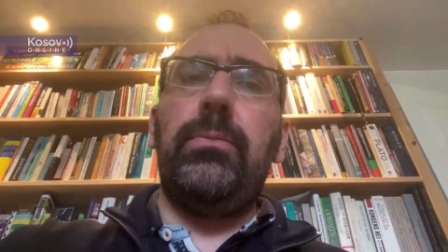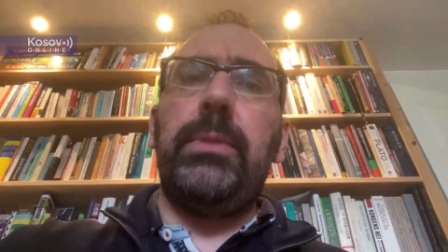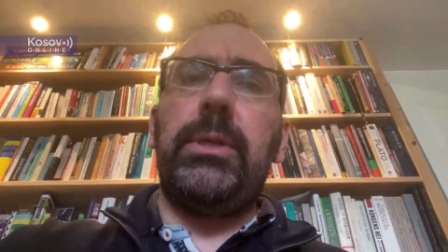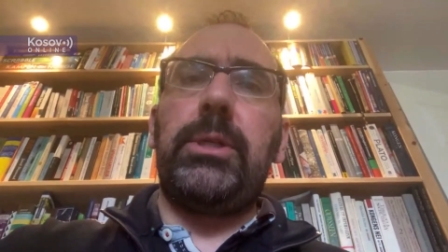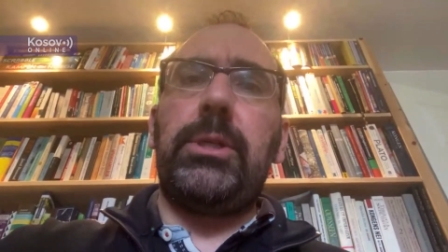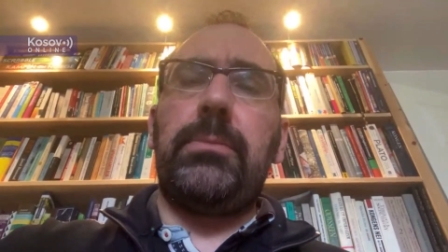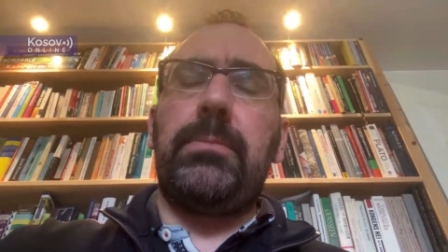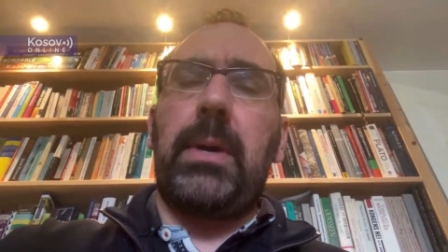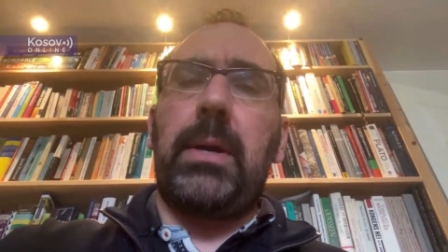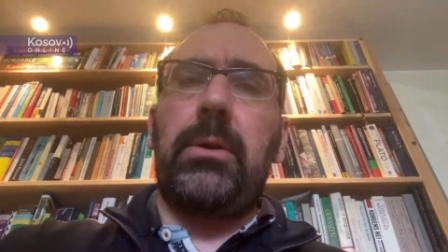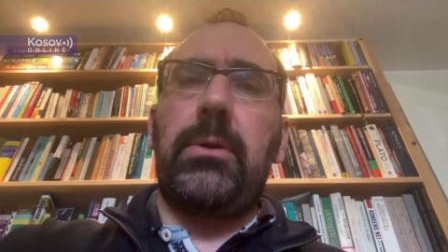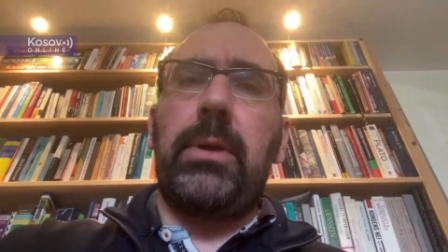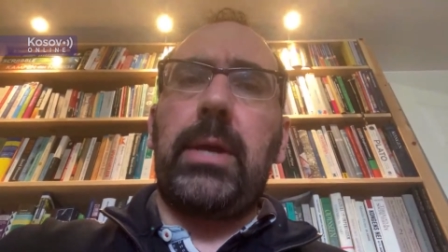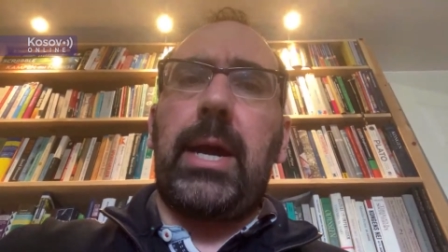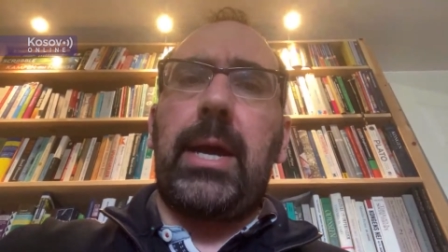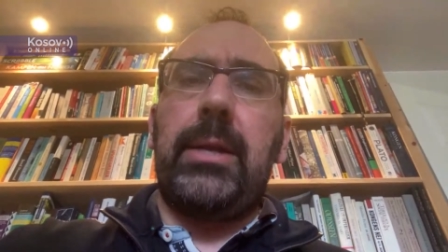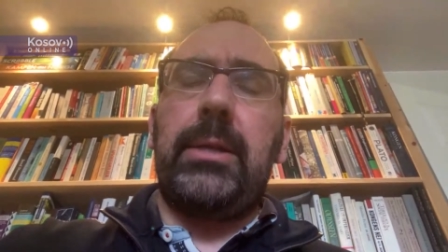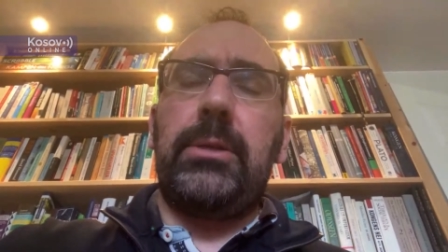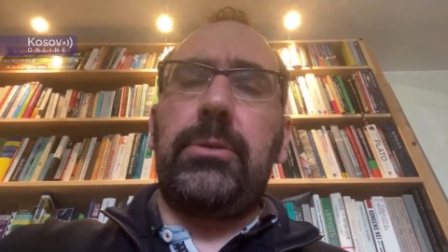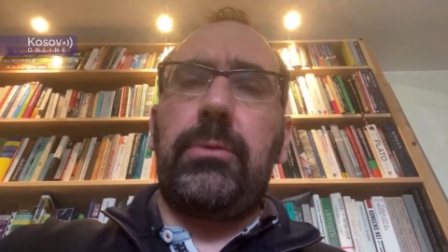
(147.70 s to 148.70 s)
Mrs.
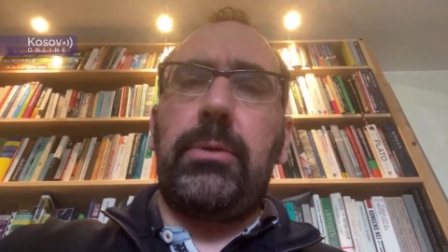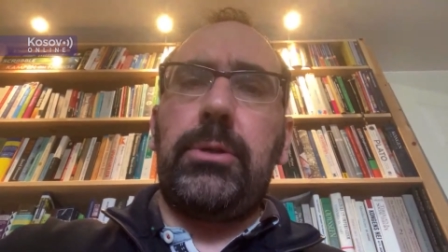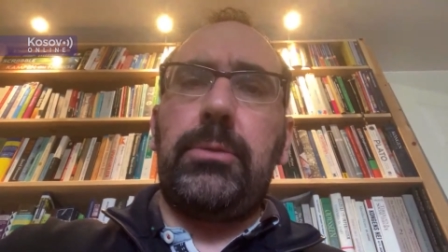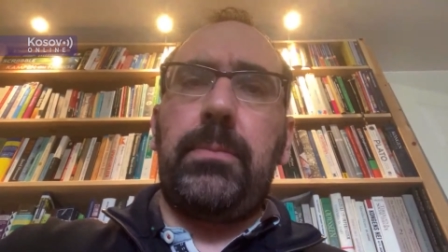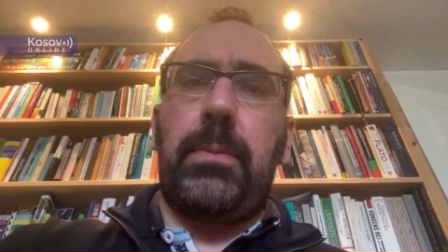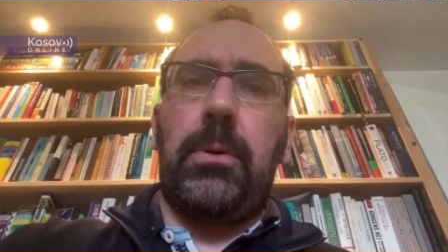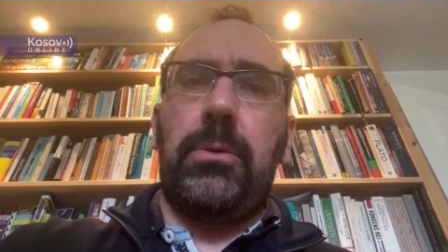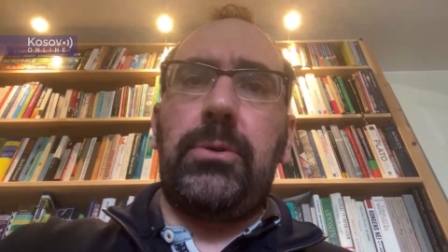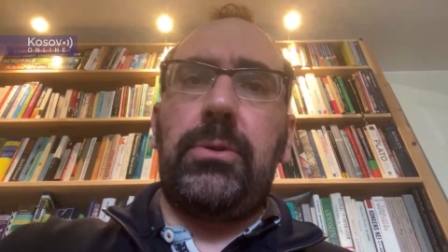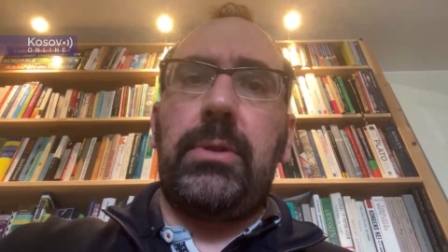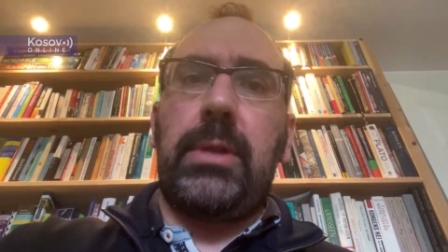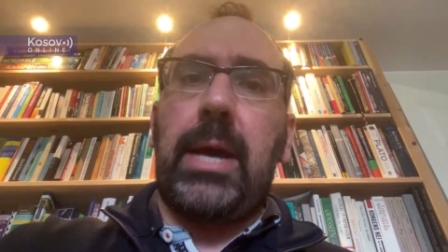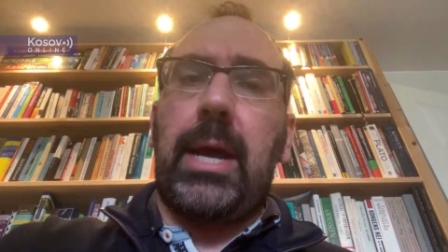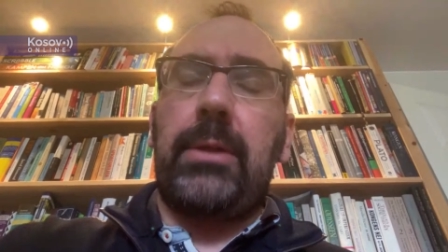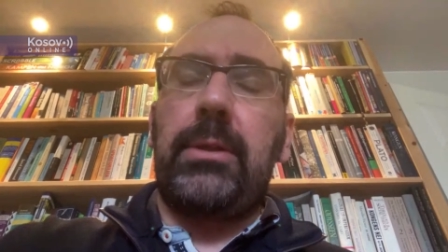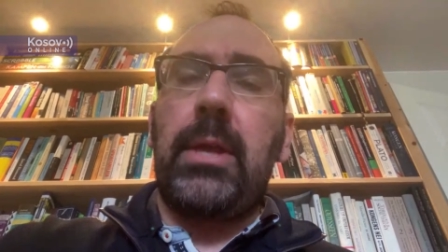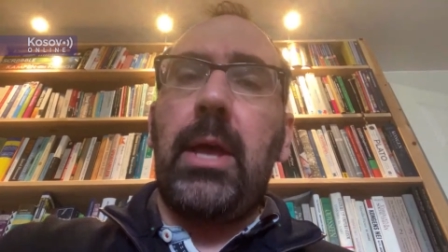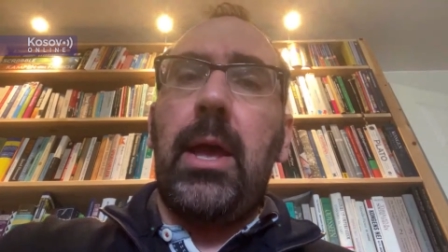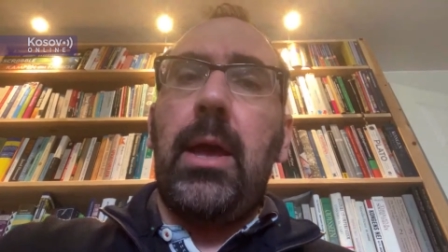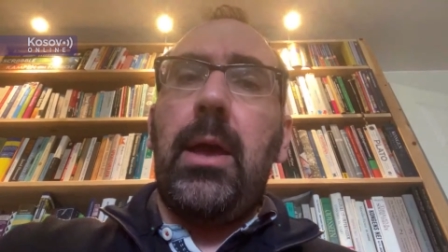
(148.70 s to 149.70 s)
Bakoyani's response
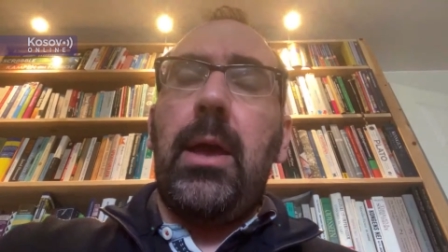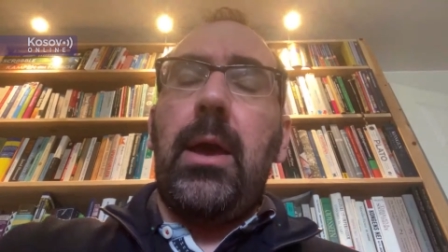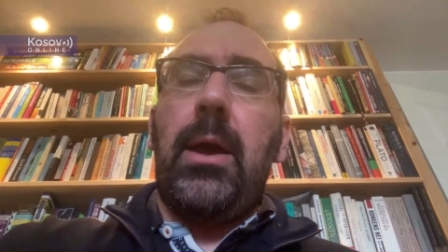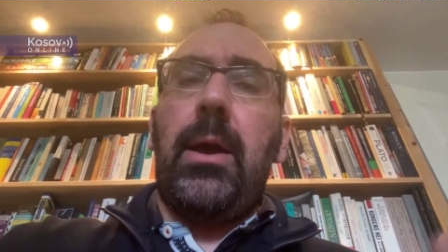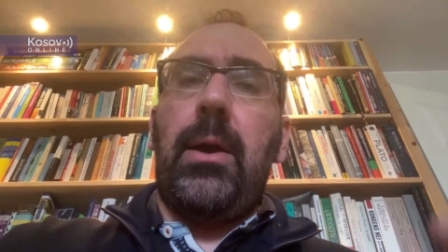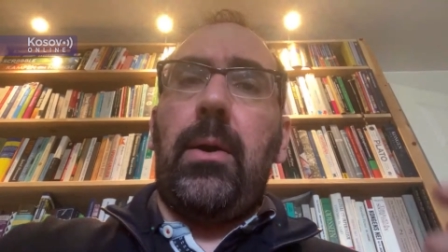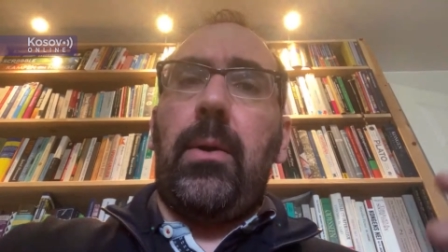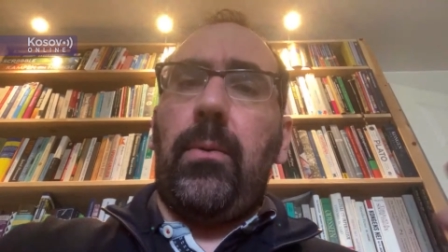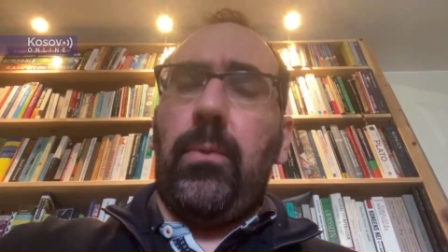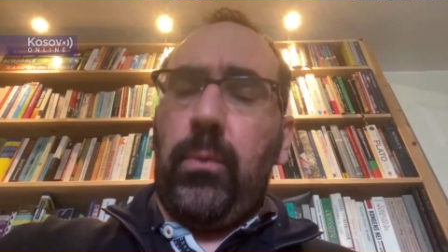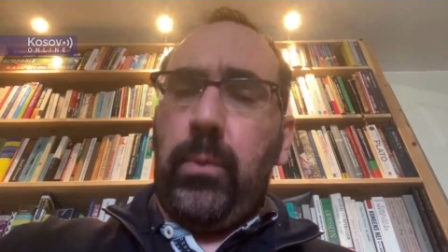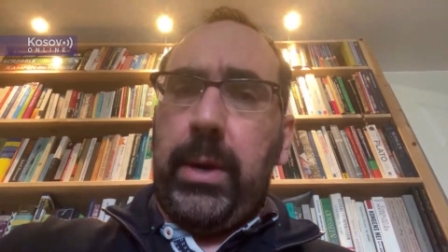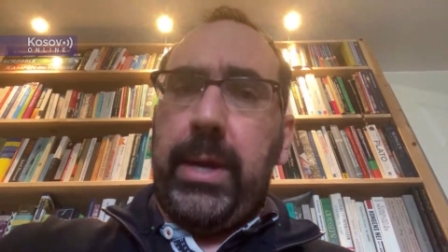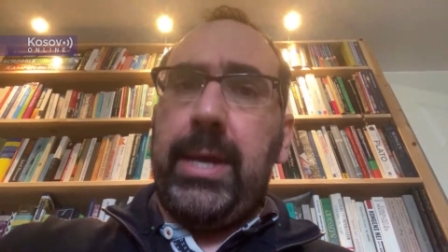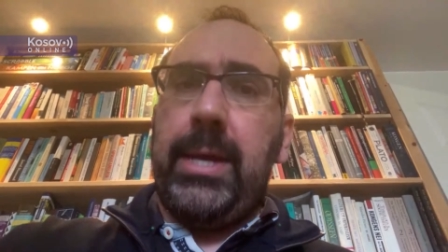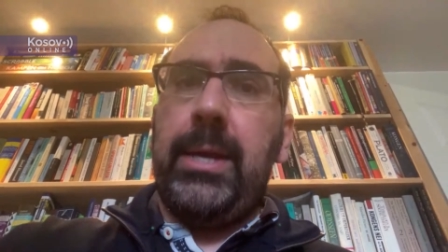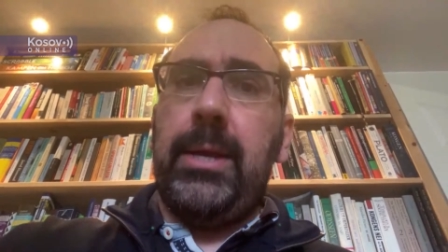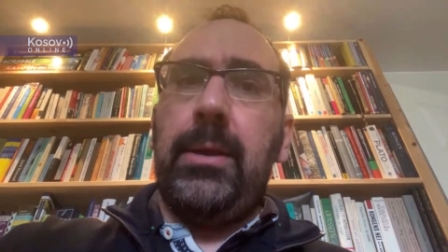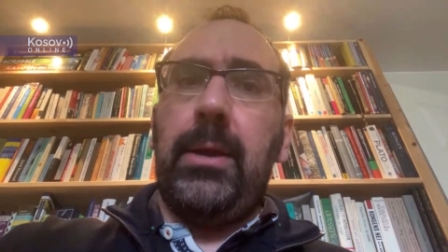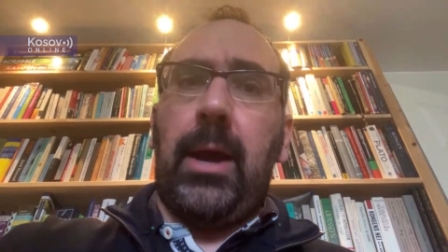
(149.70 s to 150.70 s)
that
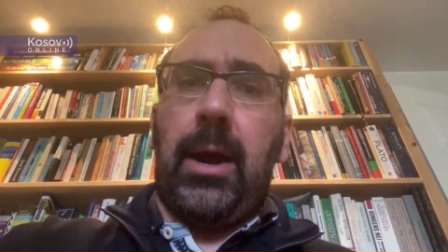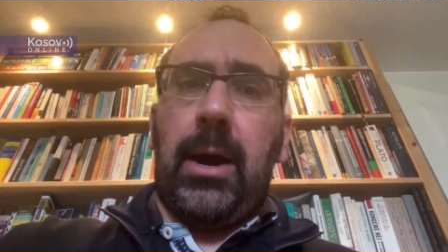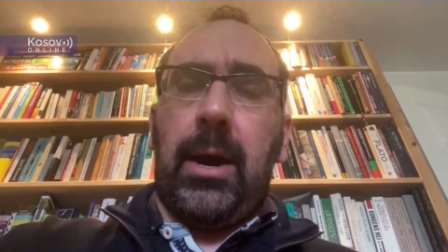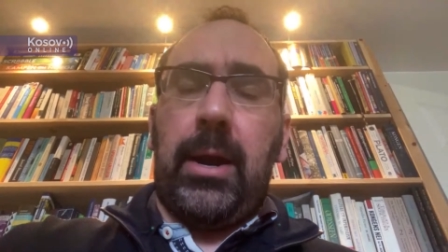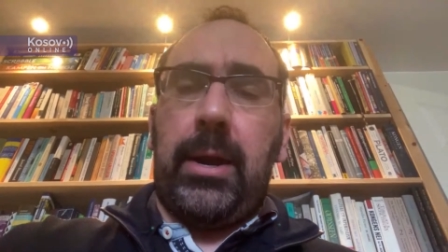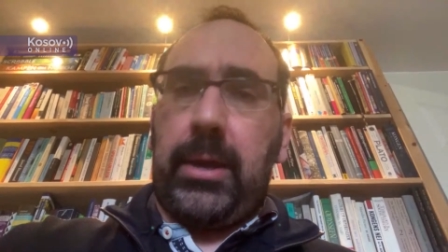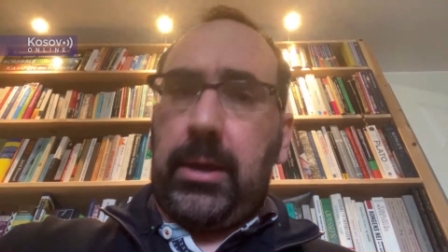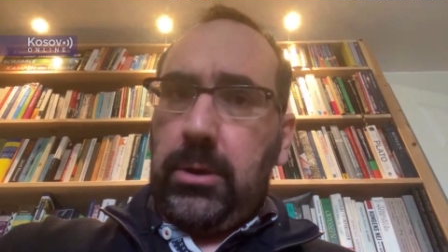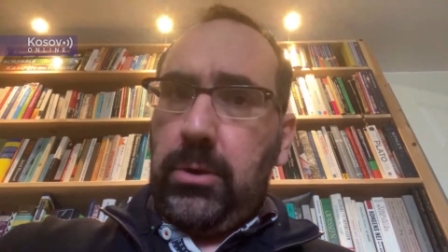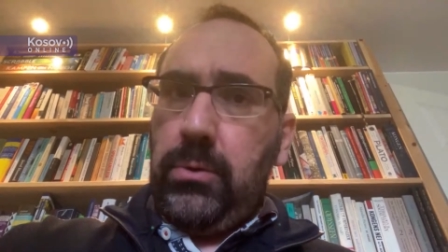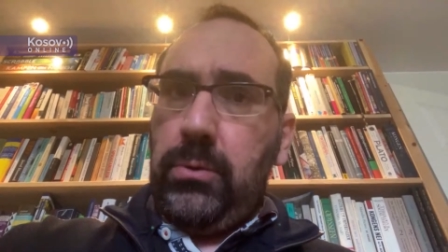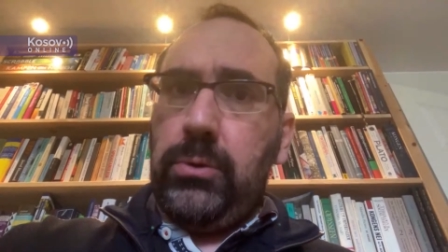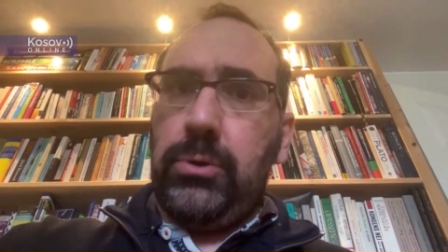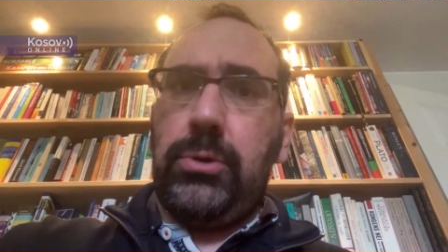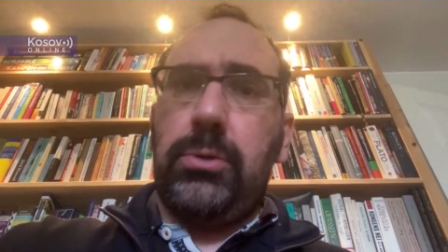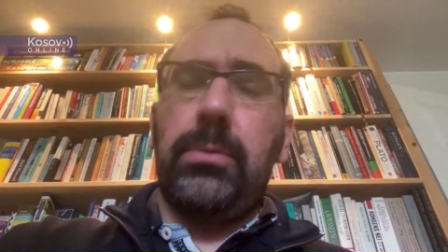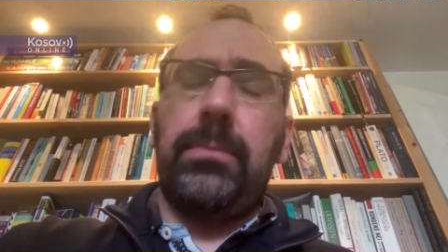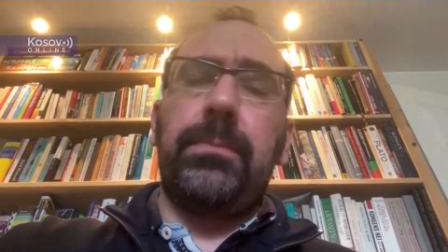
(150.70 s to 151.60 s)
we are accused